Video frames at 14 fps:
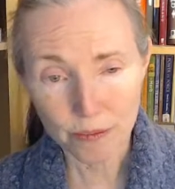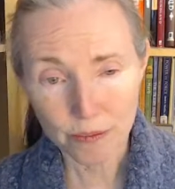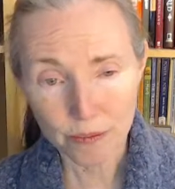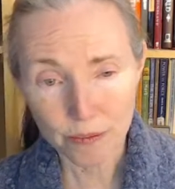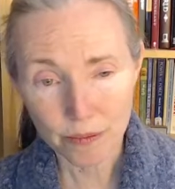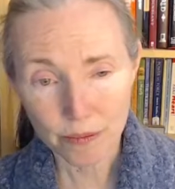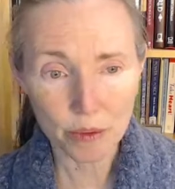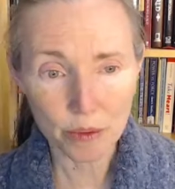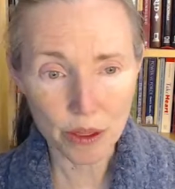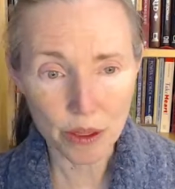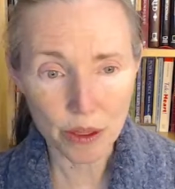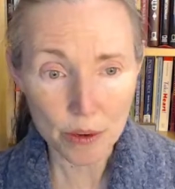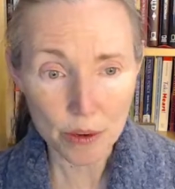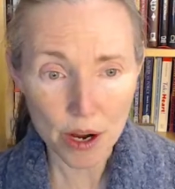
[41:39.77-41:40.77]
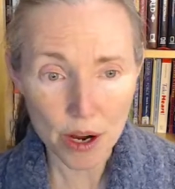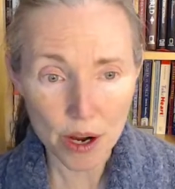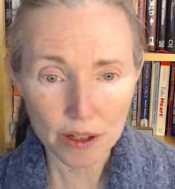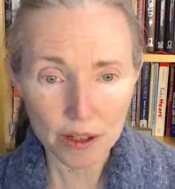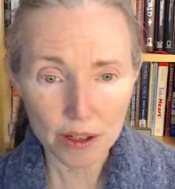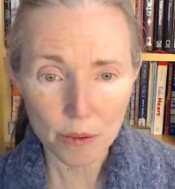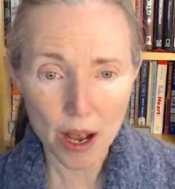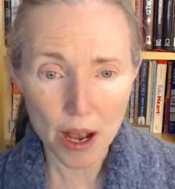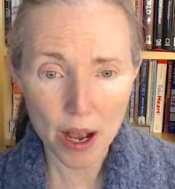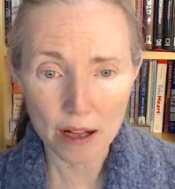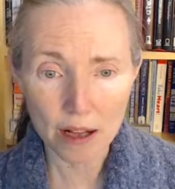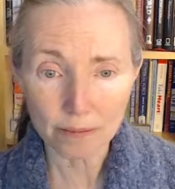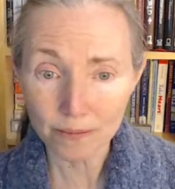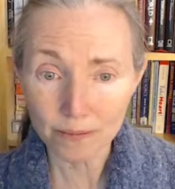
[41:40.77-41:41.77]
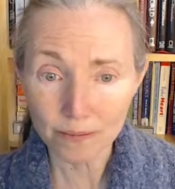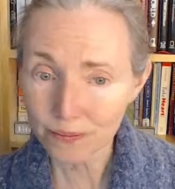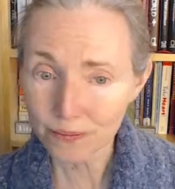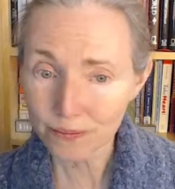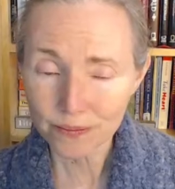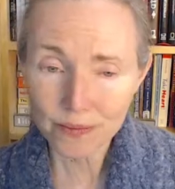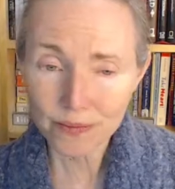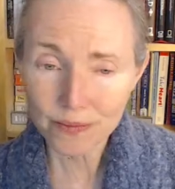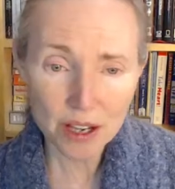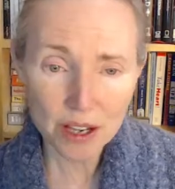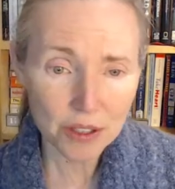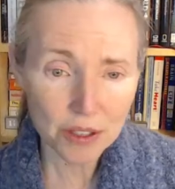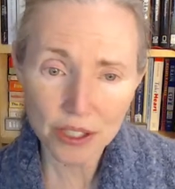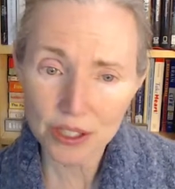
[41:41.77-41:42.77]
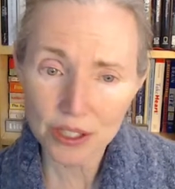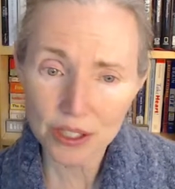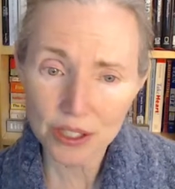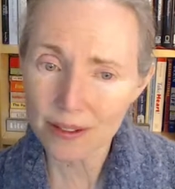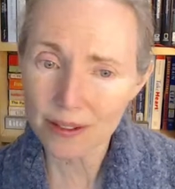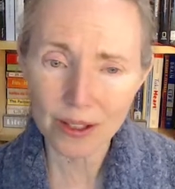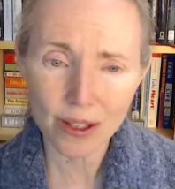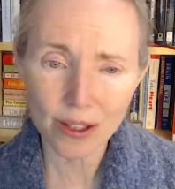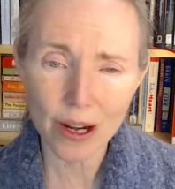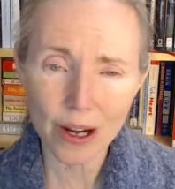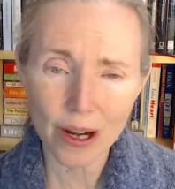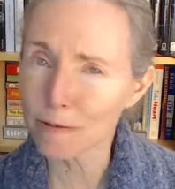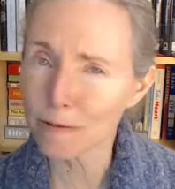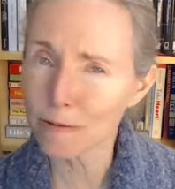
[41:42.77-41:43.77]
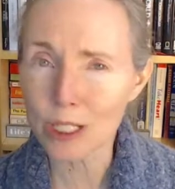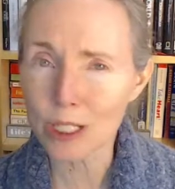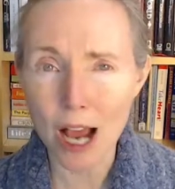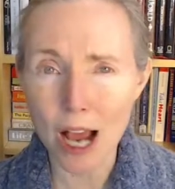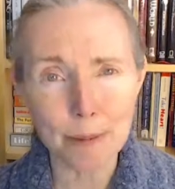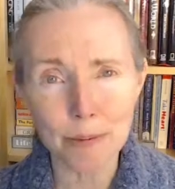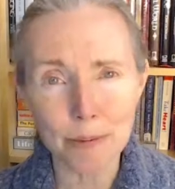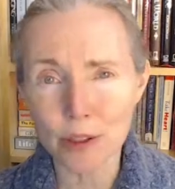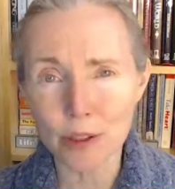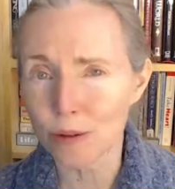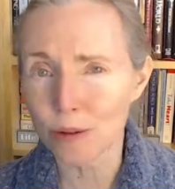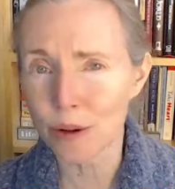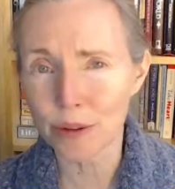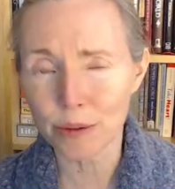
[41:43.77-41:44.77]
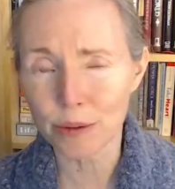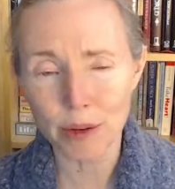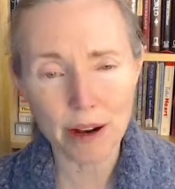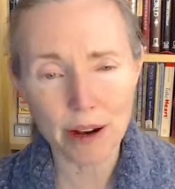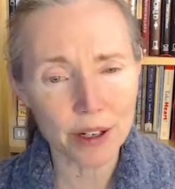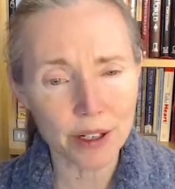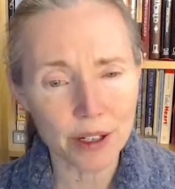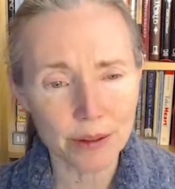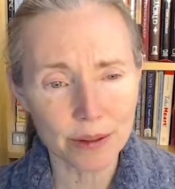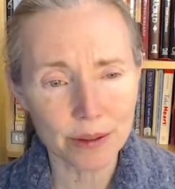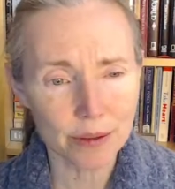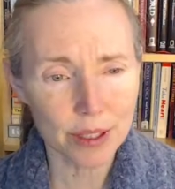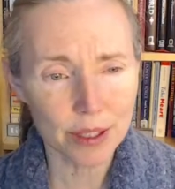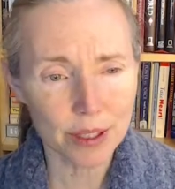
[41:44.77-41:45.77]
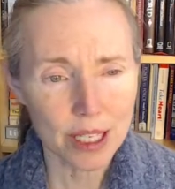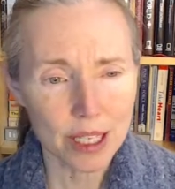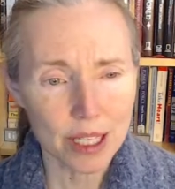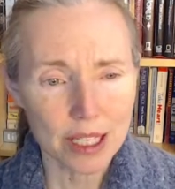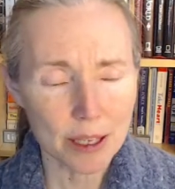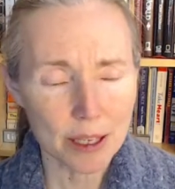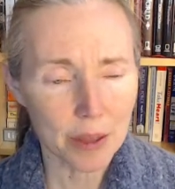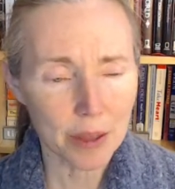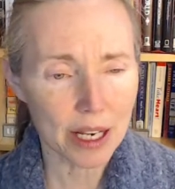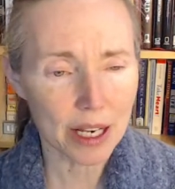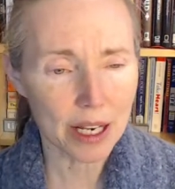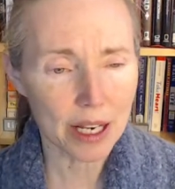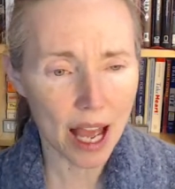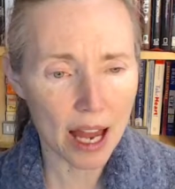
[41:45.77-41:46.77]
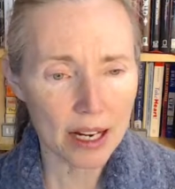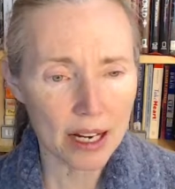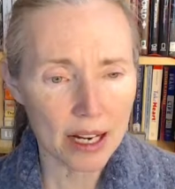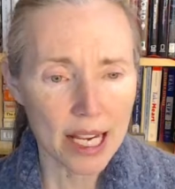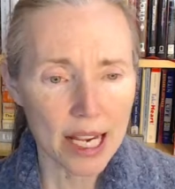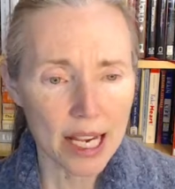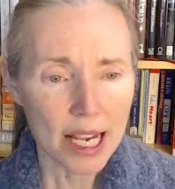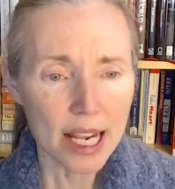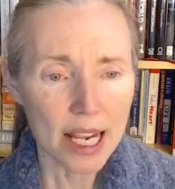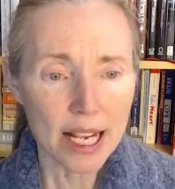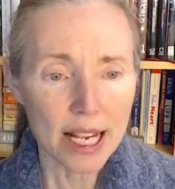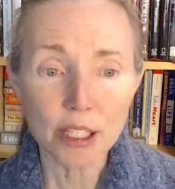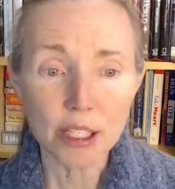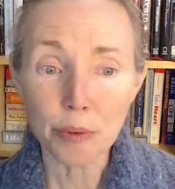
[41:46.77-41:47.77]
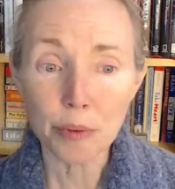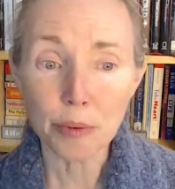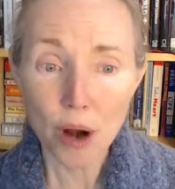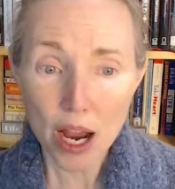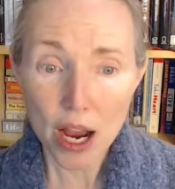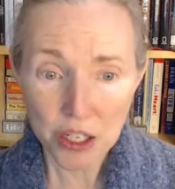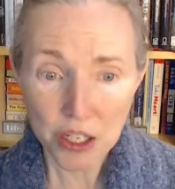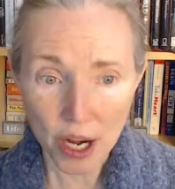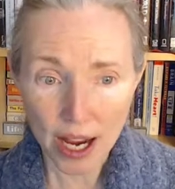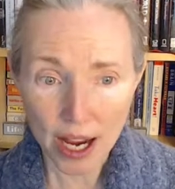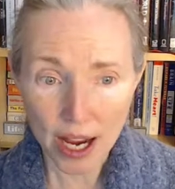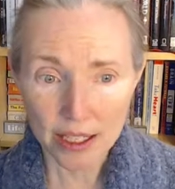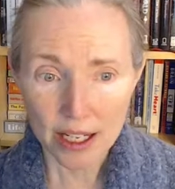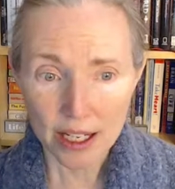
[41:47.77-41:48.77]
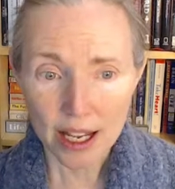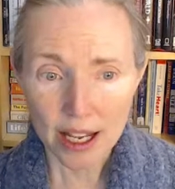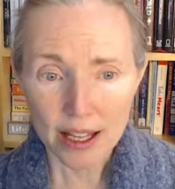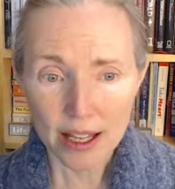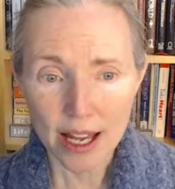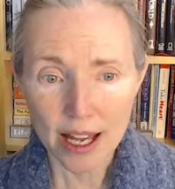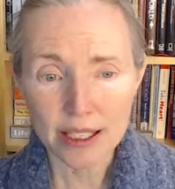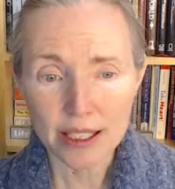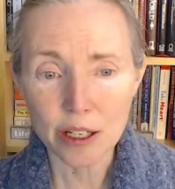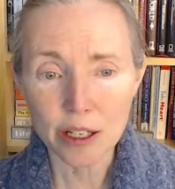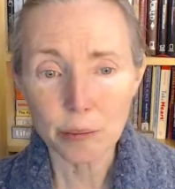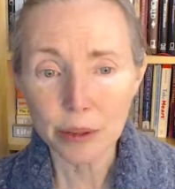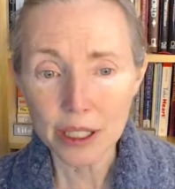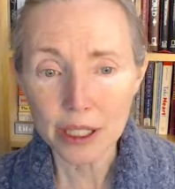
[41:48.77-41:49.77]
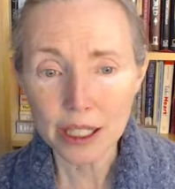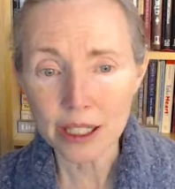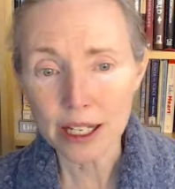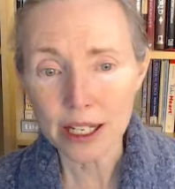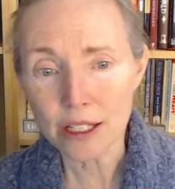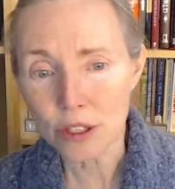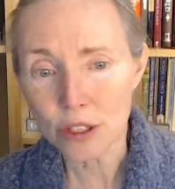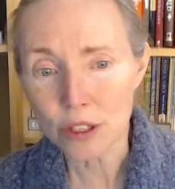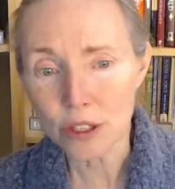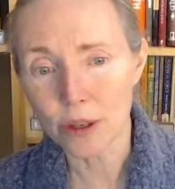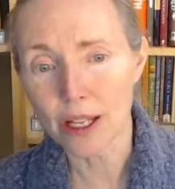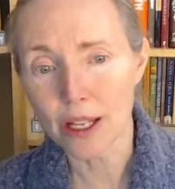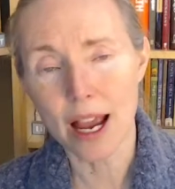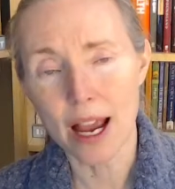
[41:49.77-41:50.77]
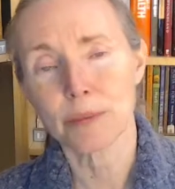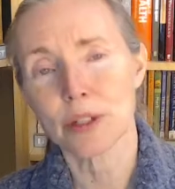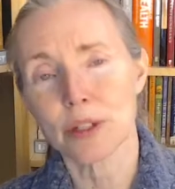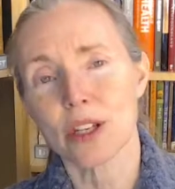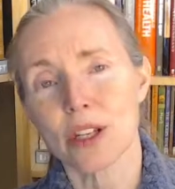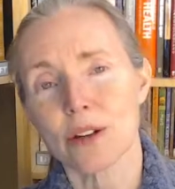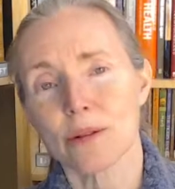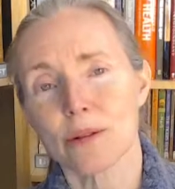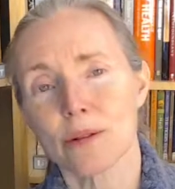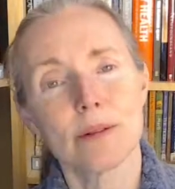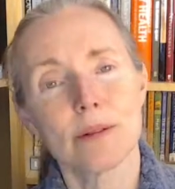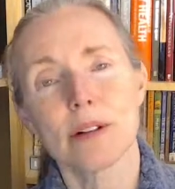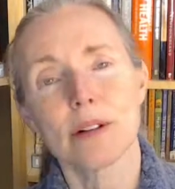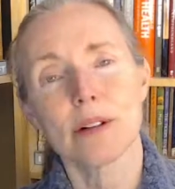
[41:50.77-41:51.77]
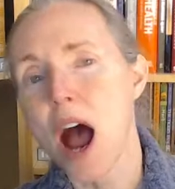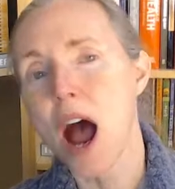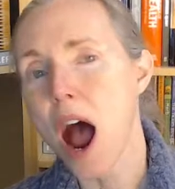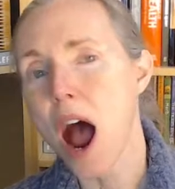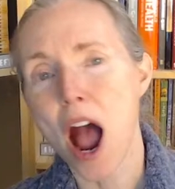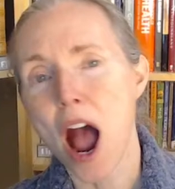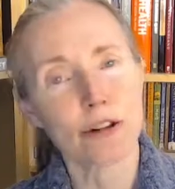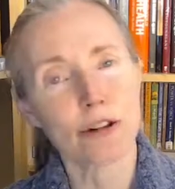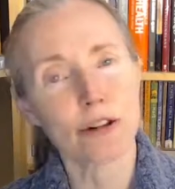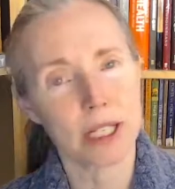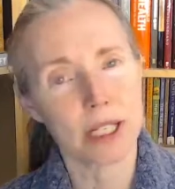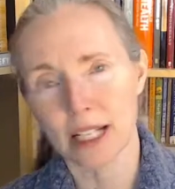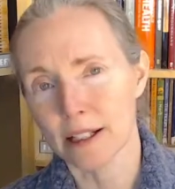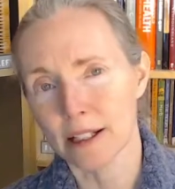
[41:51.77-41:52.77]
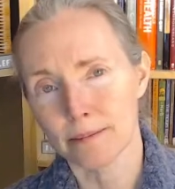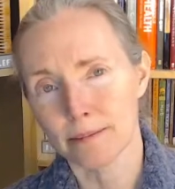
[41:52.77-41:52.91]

should read their book, well, no, just they're at different times, growth, whatever, something like that. It's a project that is completely and totally up to you. Agreed.